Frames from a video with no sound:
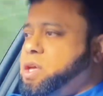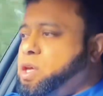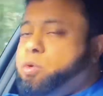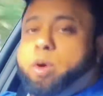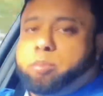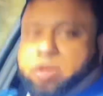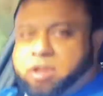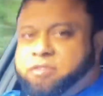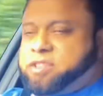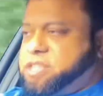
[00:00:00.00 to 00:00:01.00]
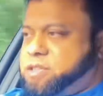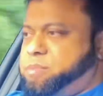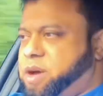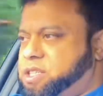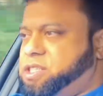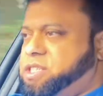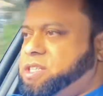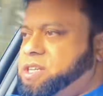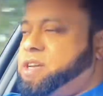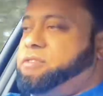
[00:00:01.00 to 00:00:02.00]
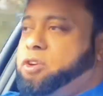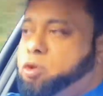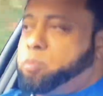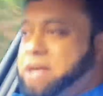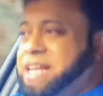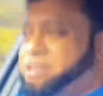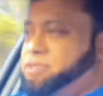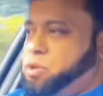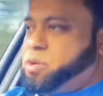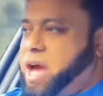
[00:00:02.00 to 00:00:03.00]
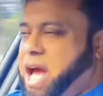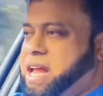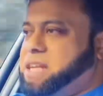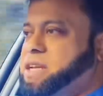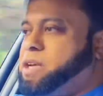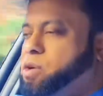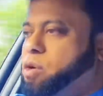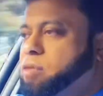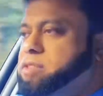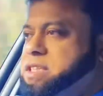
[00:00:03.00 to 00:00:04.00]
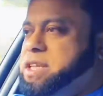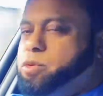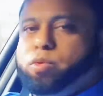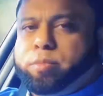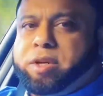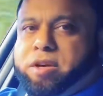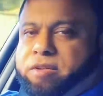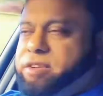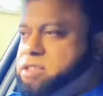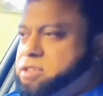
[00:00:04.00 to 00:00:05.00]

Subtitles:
you won't be nervous as much. If you don't believe you can, obviously you will be nervous